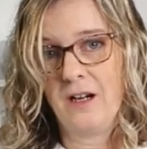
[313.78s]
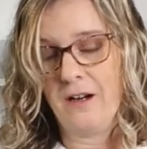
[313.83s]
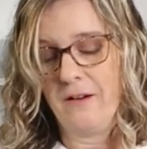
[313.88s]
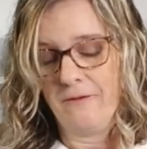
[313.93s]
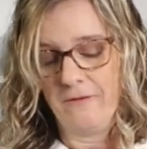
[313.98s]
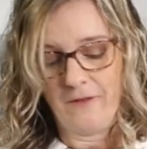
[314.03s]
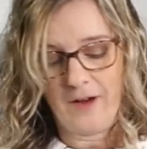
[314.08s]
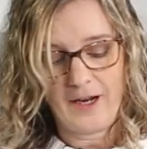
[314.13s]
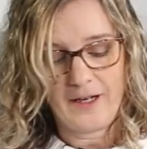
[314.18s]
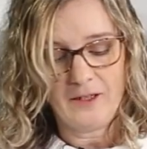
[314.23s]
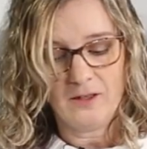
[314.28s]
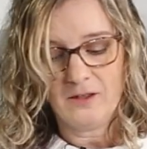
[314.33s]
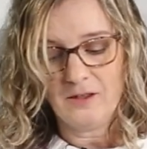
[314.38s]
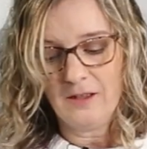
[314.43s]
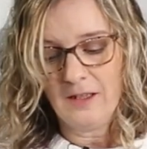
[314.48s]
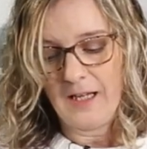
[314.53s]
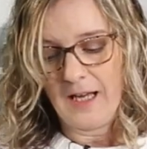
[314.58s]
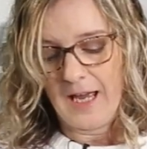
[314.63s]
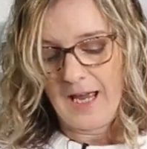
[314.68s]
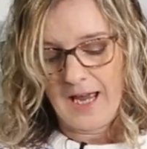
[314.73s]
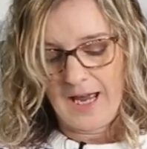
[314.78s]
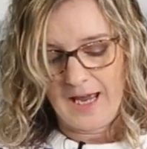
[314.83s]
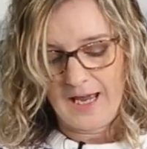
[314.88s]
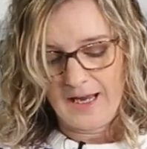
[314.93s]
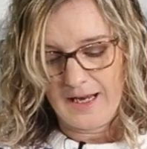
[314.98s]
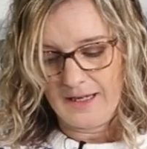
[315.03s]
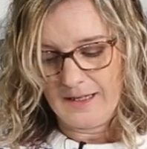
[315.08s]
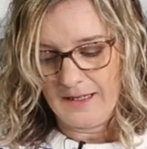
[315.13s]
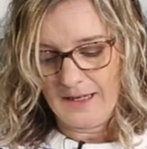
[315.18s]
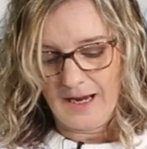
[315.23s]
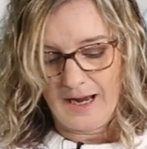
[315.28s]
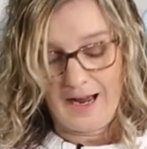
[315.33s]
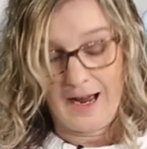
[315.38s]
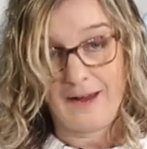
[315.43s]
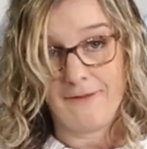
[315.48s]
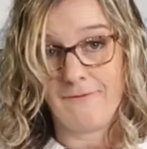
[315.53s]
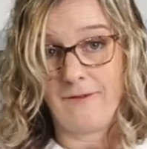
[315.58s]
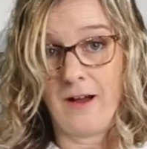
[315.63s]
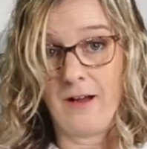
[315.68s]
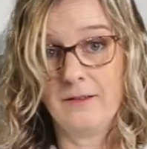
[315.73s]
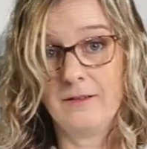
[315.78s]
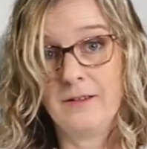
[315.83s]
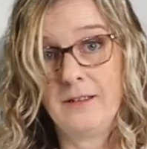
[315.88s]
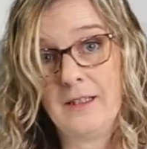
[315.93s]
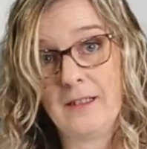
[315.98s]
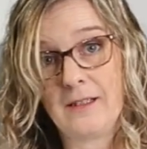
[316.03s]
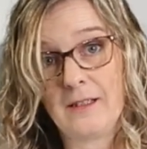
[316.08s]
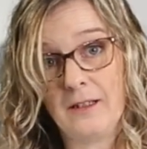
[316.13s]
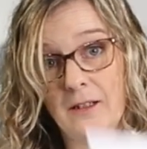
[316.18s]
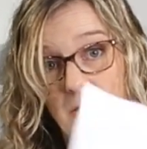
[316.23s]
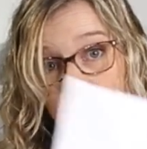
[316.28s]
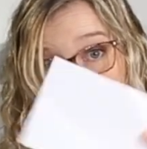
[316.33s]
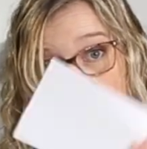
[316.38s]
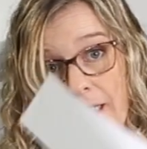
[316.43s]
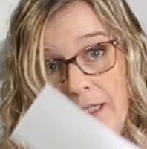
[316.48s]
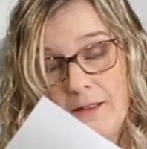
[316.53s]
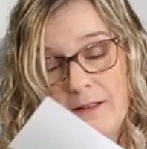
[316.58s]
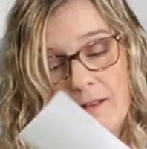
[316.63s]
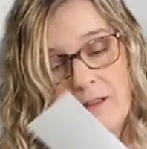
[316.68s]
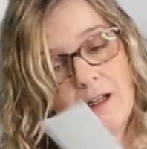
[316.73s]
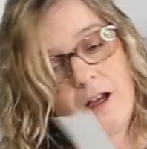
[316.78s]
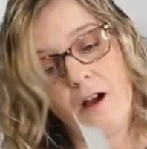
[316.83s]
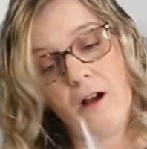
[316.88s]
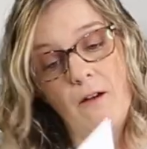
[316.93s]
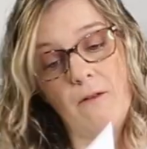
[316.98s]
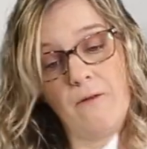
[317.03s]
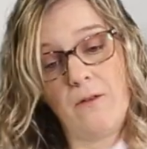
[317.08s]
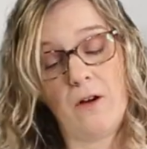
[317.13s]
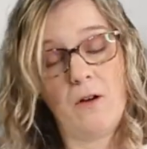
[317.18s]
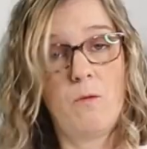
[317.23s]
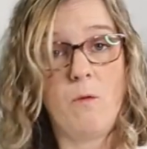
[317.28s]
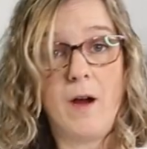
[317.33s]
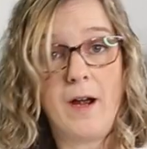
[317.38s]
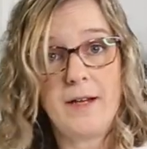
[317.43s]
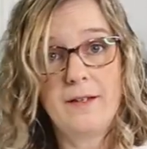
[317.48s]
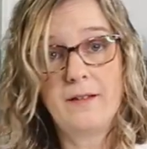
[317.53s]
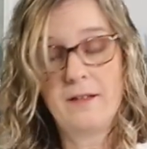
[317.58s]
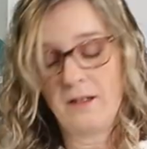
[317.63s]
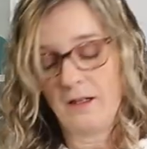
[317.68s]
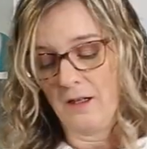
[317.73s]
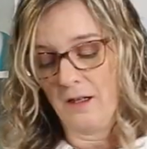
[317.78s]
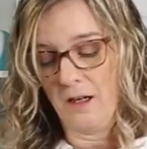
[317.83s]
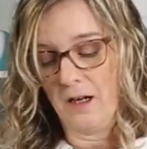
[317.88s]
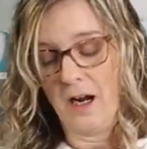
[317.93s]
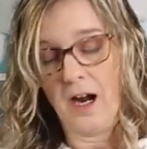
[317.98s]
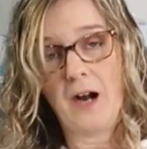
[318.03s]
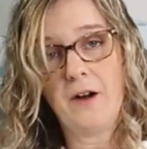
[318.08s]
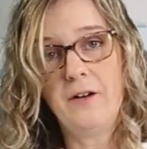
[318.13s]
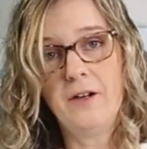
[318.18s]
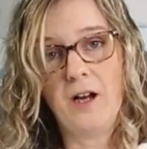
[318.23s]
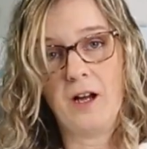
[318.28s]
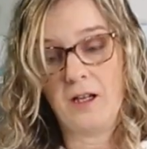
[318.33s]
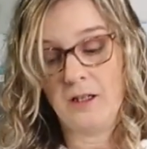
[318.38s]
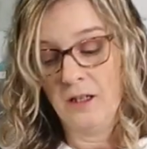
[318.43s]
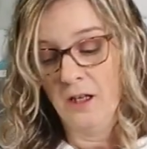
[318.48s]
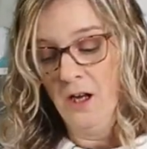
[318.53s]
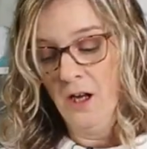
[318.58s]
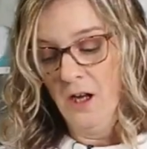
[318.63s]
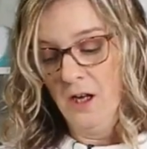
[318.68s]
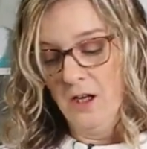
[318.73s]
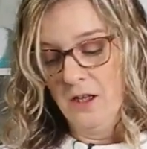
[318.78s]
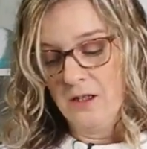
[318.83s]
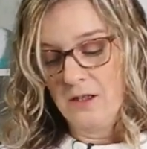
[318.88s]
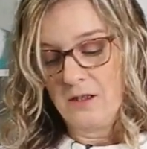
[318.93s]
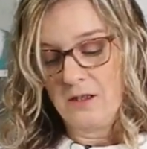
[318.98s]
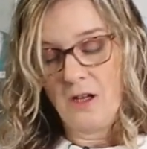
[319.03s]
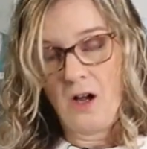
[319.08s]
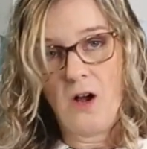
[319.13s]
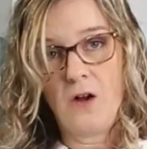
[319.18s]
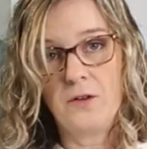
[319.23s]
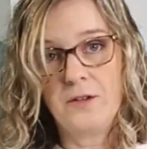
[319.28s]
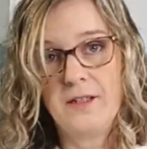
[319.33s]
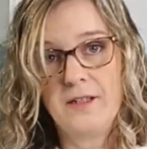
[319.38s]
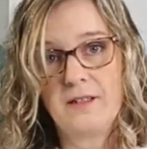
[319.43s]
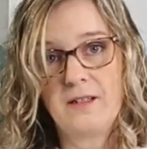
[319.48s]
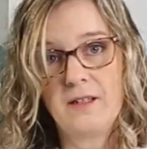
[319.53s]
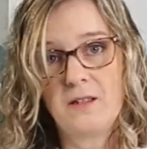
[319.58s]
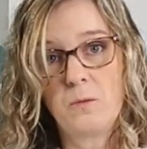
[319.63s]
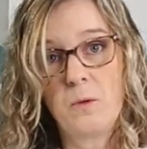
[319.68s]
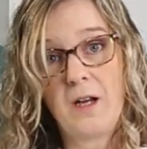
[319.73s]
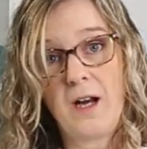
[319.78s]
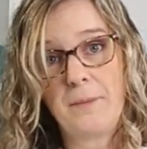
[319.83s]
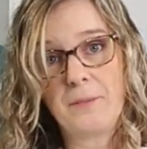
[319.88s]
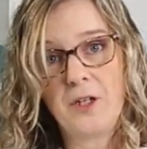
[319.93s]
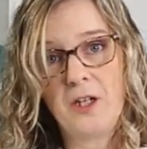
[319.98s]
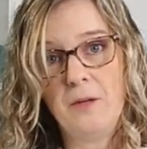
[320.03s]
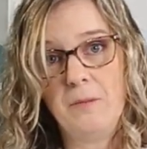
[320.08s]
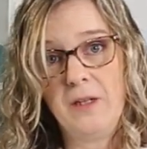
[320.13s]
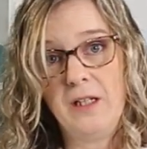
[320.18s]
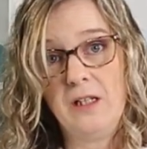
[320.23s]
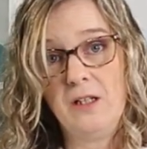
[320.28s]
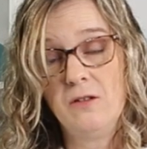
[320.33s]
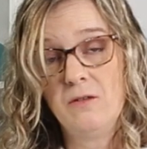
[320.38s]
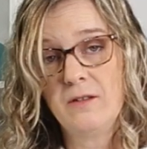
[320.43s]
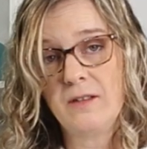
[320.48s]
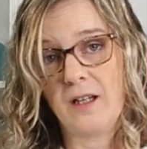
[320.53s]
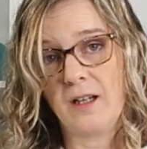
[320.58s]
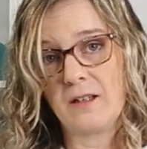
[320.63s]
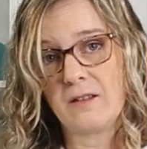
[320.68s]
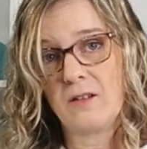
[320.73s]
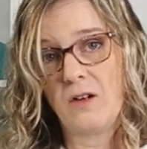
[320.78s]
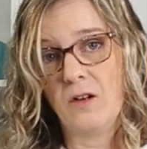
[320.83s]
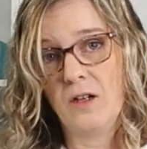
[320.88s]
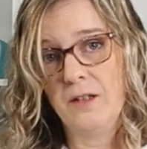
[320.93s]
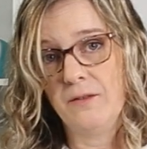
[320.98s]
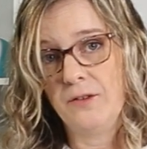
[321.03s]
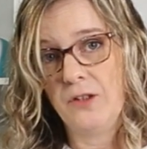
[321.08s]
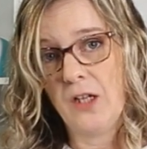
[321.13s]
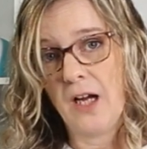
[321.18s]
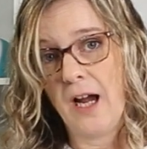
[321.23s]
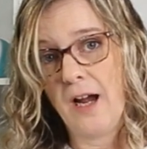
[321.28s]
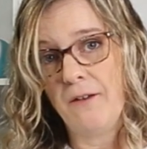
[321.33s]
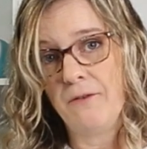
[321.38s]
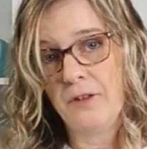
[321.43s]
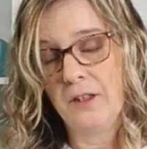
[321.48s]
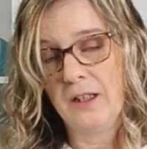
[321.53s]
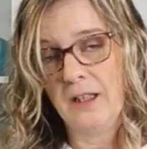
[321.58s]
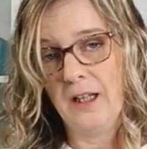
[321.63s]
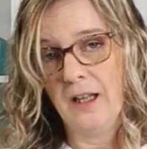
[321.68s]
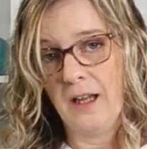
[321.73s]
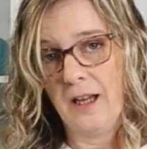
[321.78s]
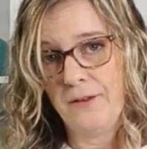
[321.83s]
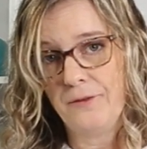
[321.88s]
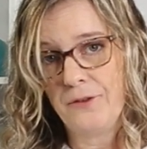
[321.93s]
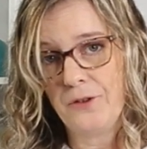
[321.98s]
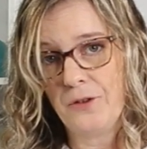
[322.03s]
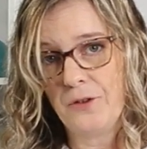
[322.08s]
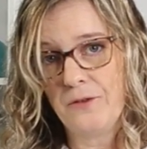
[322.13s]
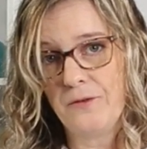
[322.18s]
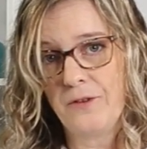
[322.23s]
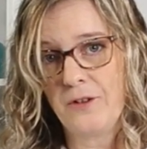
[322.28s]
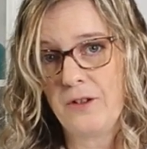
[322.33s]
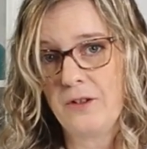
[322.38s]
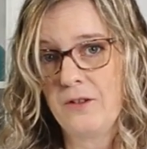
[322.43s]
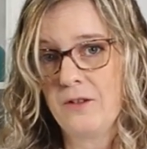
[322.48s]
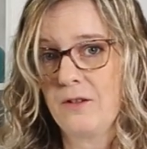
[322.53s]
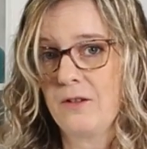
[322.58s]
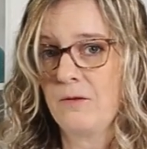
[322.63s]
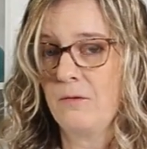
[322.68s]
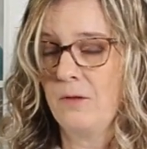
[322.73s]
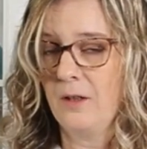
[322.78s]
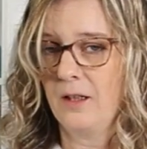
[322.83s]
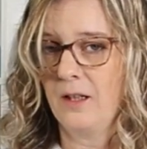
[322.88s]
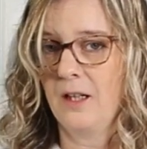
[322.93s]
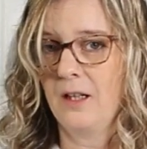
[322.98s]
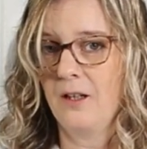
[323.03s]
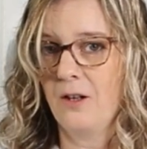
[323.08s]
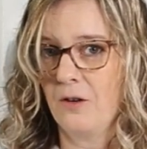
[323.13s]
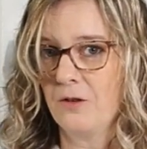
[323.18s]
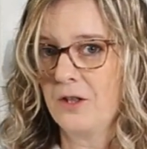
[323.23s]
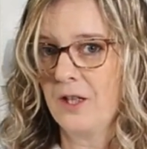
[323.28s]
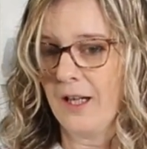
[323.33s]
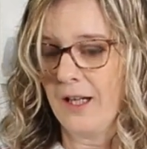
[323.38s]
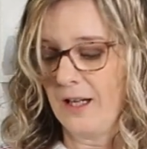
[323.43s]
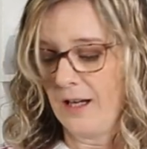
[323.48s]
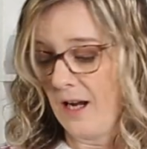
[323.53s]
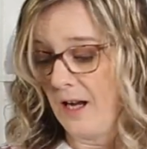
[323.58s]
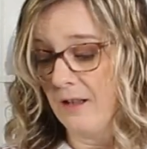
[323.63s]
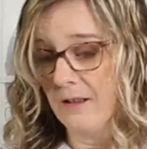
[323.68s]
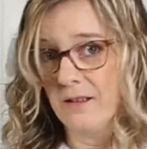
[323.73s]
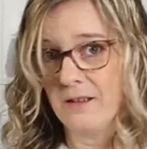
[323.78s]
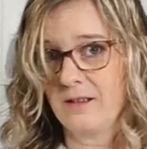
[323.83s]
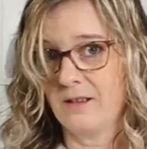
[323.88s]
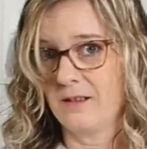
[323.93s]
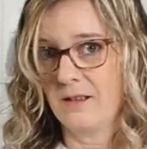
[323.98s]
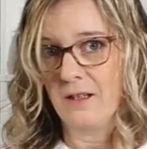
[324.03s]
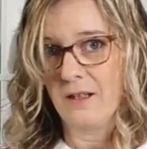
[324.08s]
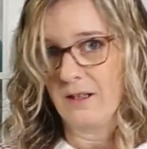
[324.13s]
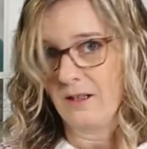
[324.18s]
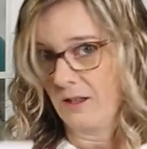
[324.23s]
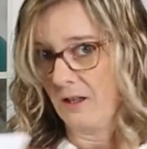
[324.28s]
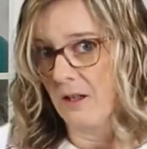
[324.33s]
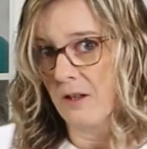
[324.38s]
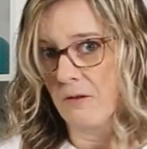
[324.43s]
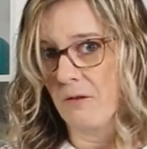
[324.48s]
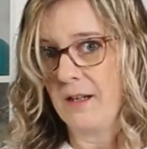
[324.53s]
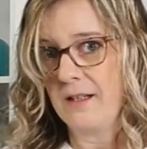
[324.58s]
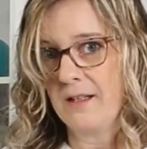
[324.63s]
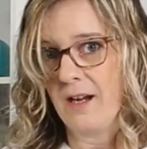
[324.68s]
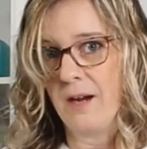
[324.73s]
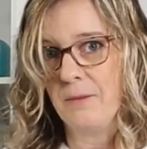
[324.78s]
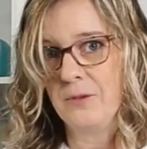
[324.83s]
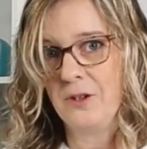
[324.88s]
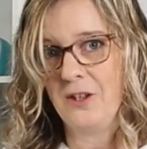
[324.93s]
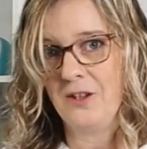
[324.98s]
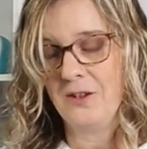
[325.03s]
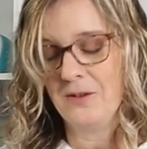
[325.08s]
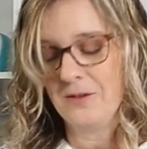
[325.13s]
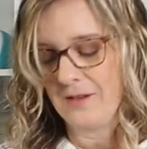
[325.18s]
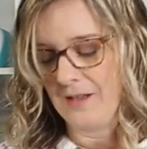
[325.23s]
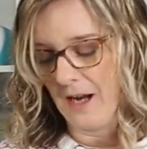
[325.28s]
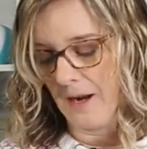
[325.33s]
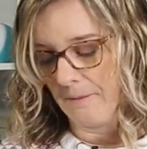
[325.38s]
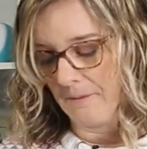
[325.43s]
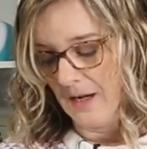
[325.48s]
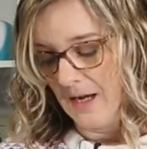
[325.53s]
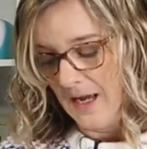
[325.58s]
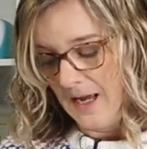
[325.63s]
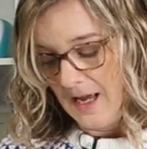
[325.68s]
vinyl, and I found this little piece of white iron-on. So this is what I'm going to be using. So if you have really leftovers, really go check it out. This is a great time to use them.